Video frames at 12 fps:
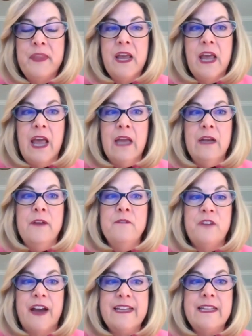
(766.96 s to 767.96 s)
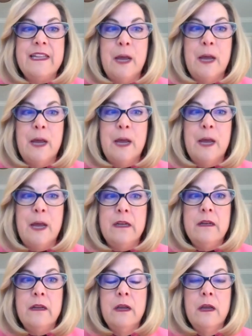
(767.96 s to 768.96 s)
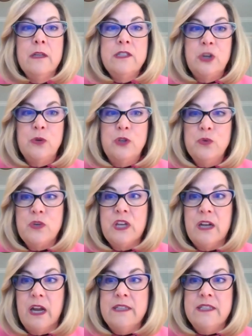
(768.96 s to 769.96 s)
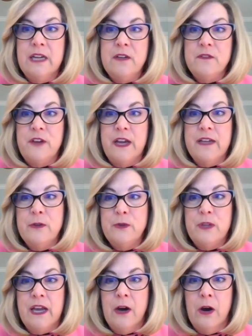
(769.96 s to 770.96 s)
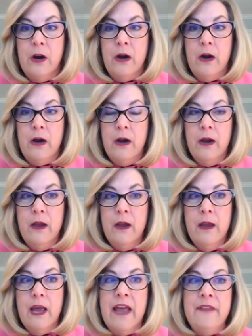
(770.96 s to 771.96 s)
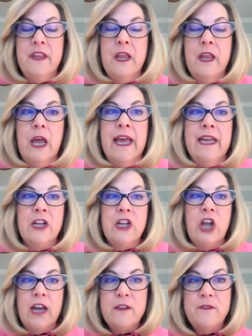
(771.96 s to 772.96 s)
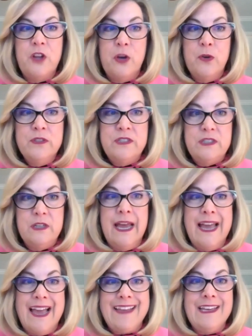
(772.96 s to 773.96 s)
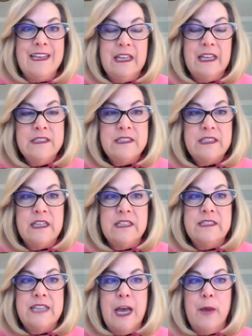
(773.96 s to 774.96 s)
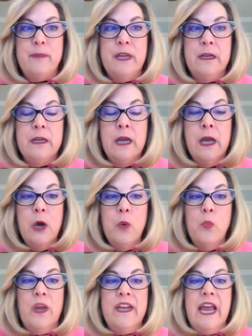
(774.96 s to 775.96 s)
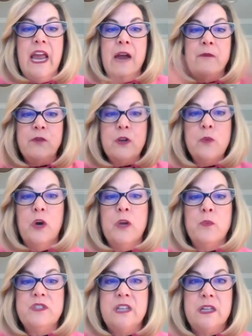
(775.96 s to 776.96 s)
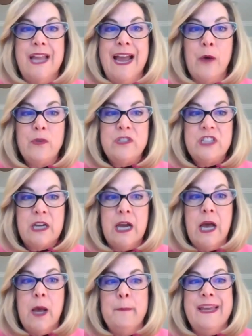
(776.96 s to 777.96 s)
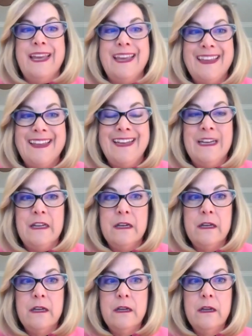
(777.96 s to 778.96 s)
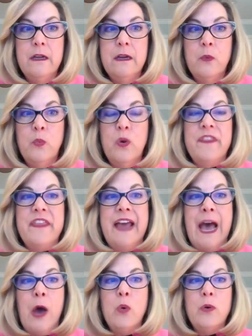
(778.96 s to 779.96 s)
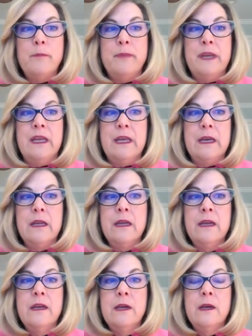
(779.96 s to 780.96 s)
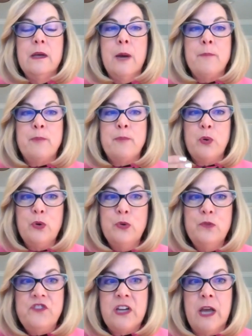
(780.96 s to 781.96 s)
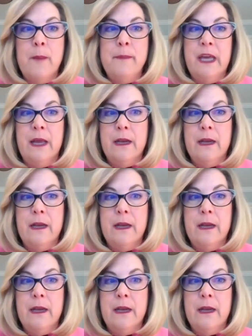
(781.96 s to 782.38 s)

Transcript: and invite them in so you can identify who they are. And a lot of those hacking incidents happen when everyone was allowed to come in without being approved to come in.